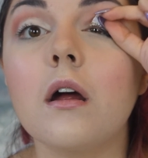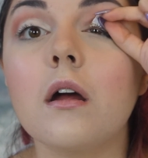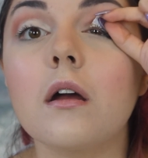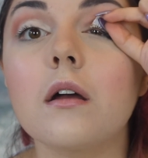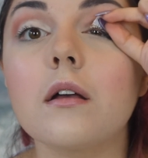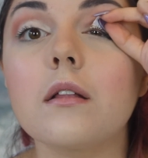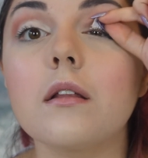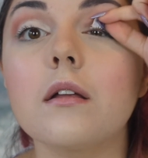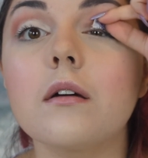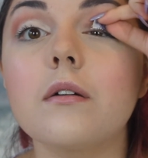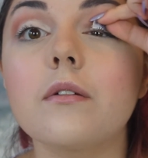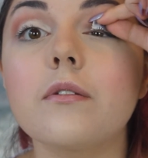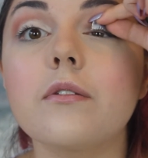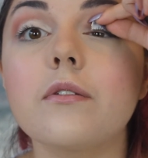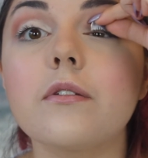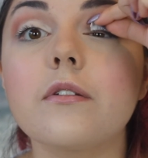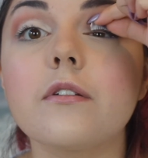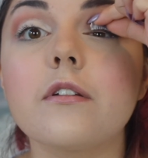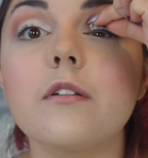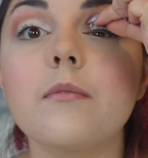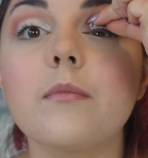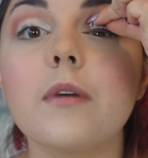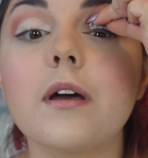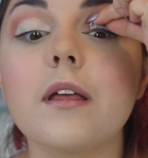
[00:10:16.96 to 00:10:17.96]
closer
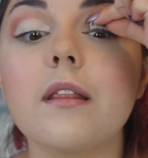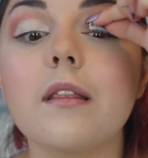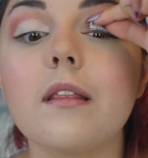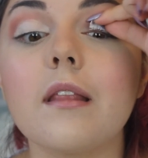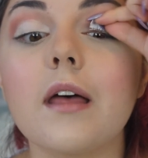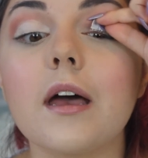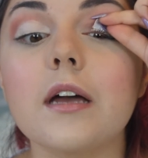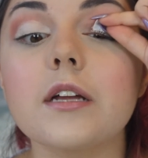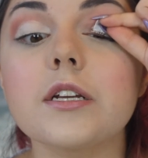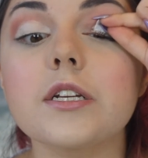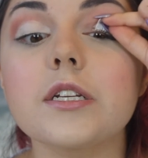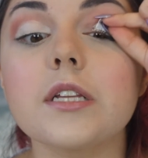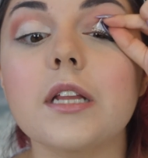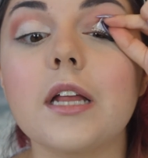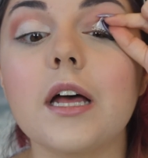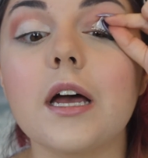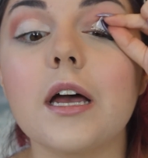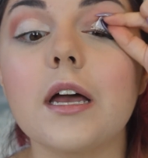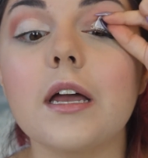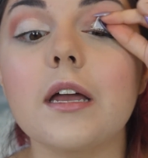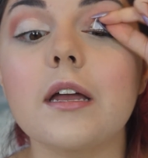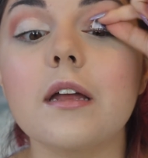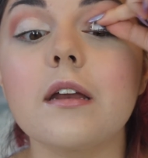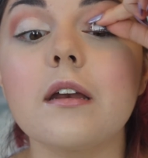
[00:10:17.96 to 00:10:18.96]
to my lash
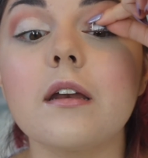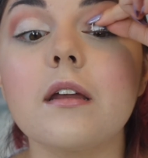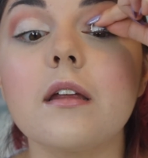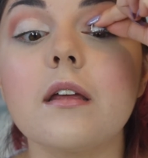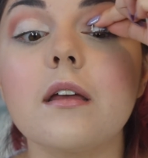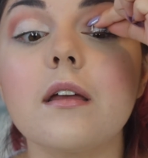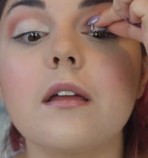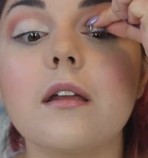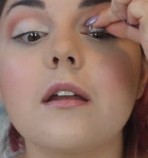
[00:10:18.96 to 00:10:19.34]
line.